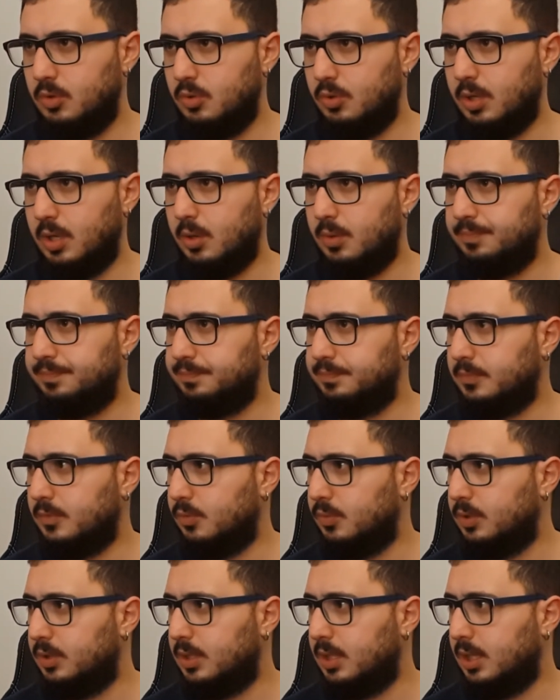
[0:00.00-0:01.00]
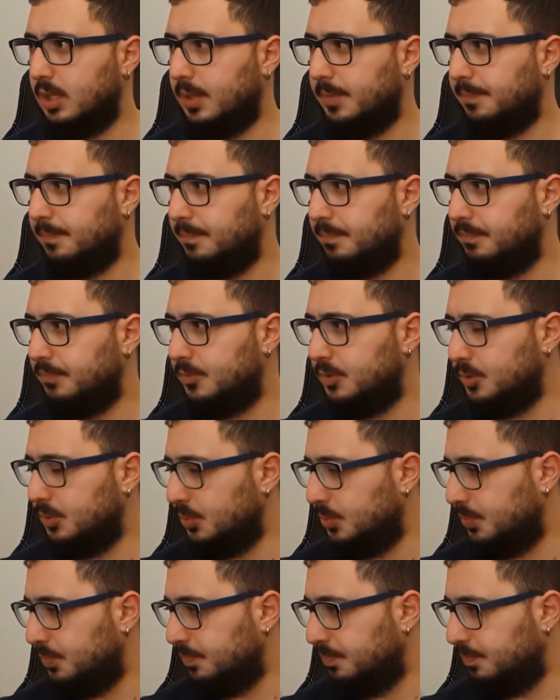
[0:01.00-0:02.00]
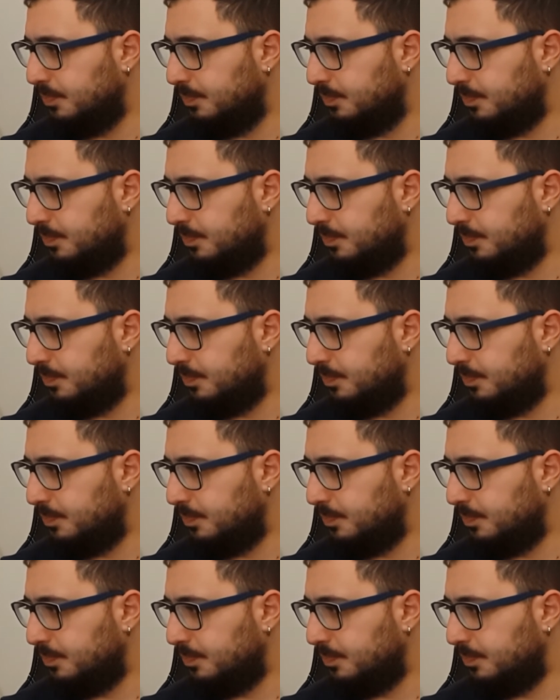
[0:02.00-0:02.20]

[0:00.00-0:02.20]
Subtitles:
doing what they do.